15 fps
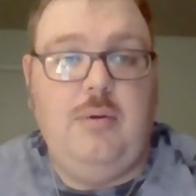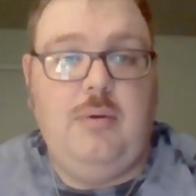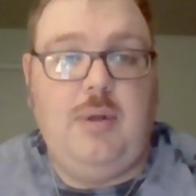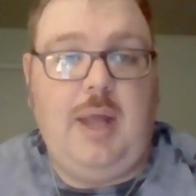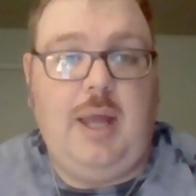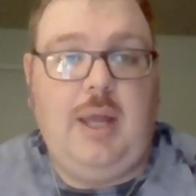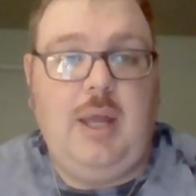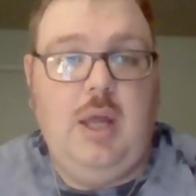
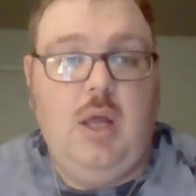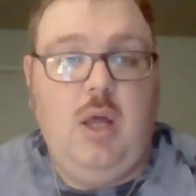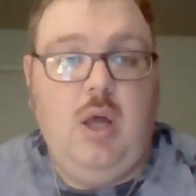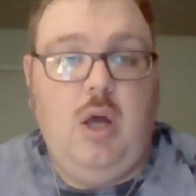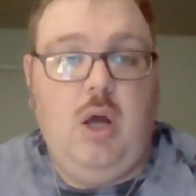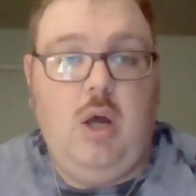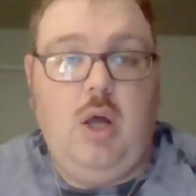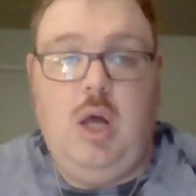Like
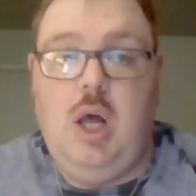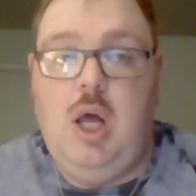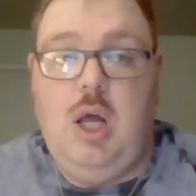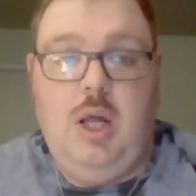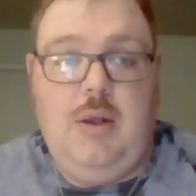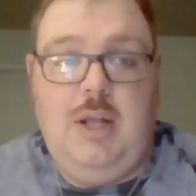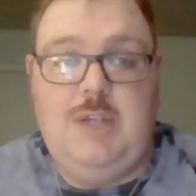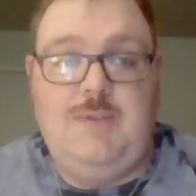
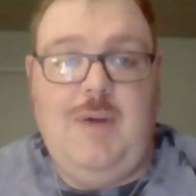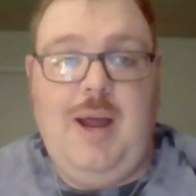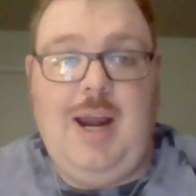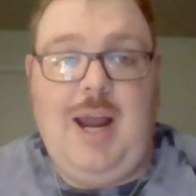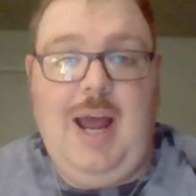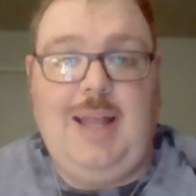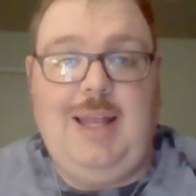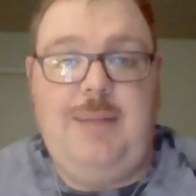Let's a
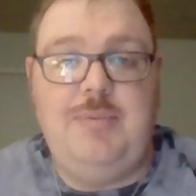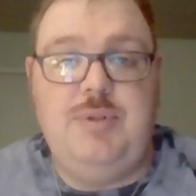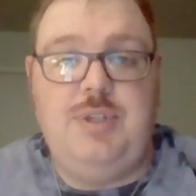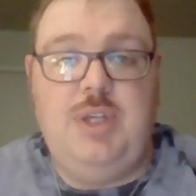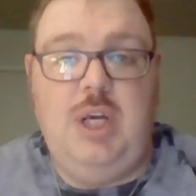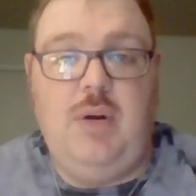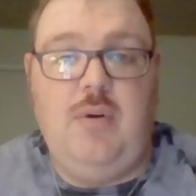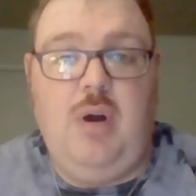guy named
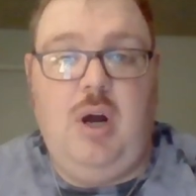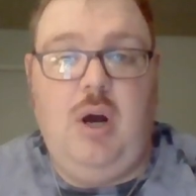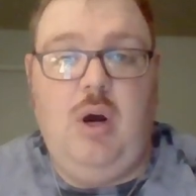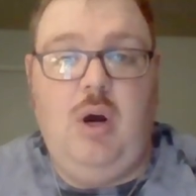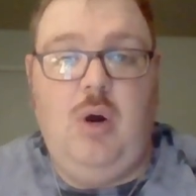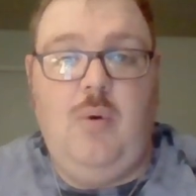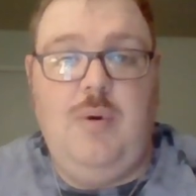Zero,